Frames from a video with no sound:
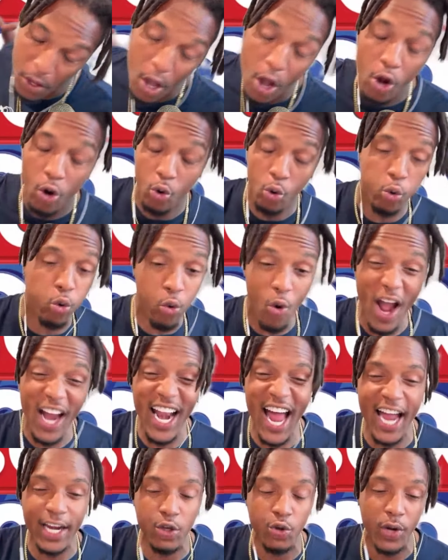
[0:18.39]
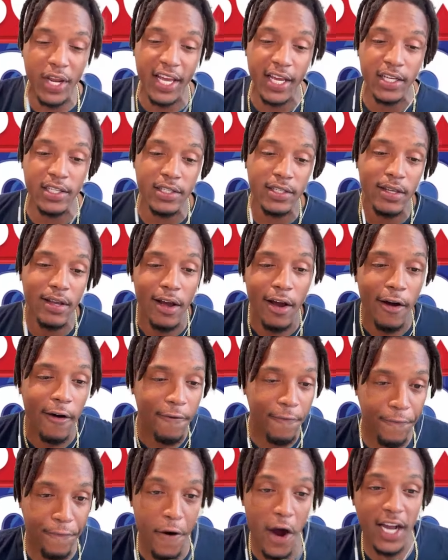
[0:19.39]
Right out of here.
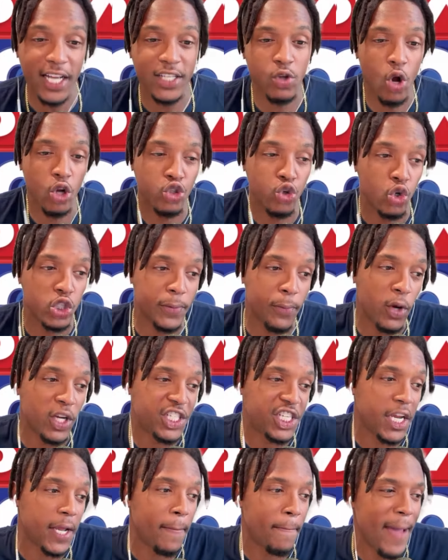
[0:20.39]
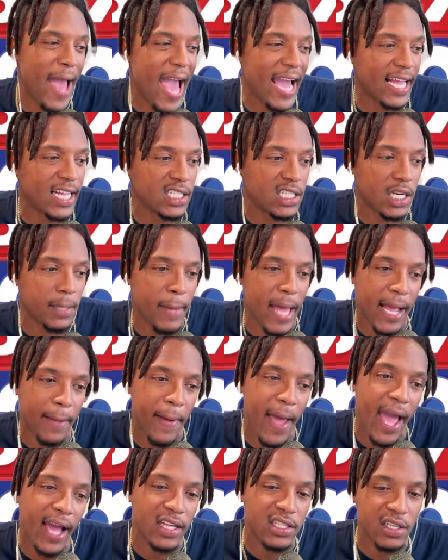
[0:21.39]
That's all you with your boy Chair Mackins in the back,
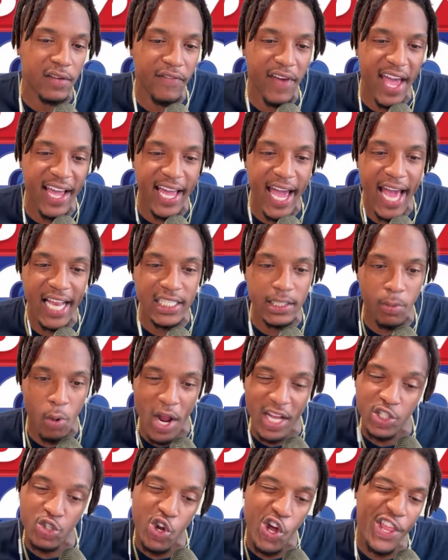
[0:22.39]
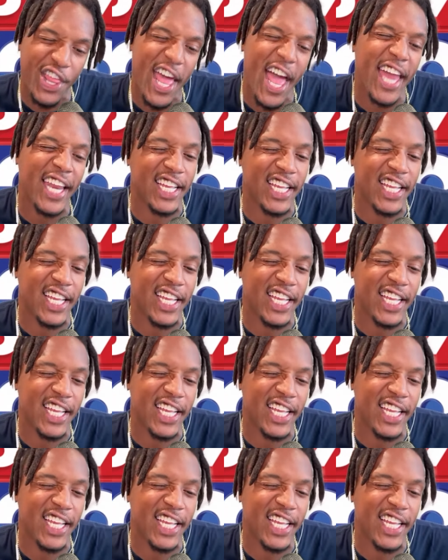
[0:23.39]
Packins and back gadgets, cracks, and all that.